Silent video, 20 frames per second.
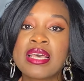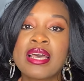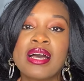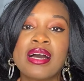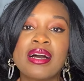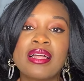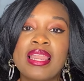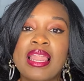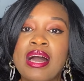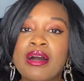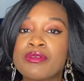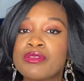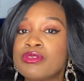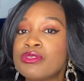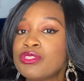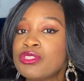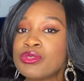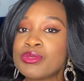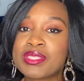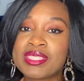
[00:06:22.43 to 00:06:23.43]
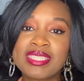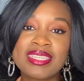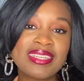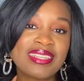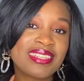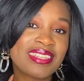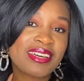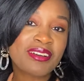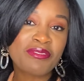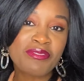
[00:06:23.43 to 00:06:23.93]
allow you to still
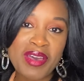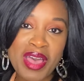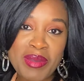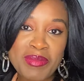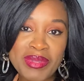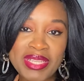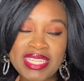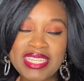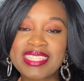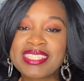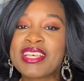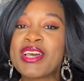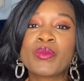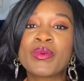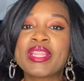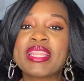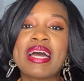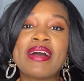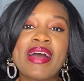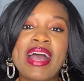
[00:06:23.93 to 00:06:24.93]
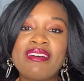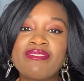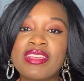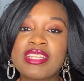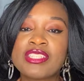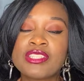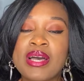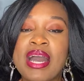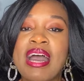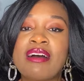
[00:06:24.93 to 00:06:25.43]
look fabulous without having
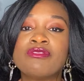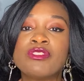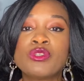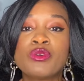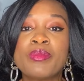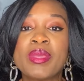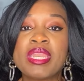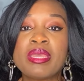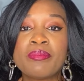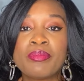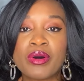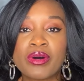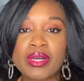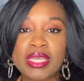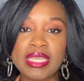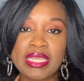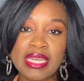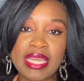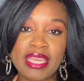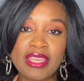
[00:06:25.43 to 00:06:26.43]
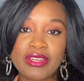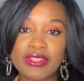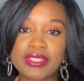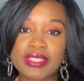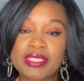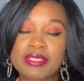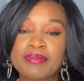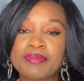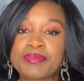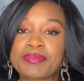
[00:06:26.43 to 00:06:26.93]
to have too many bulky layers.